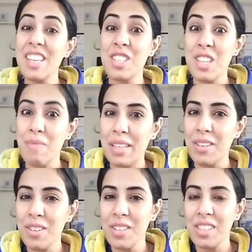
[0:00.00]
the
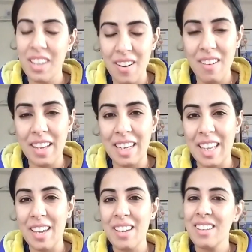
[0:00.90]
motherhood
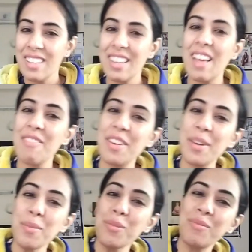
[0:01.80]
correctly. Love
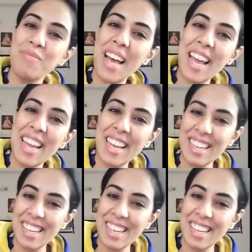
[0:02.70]
you. Bye.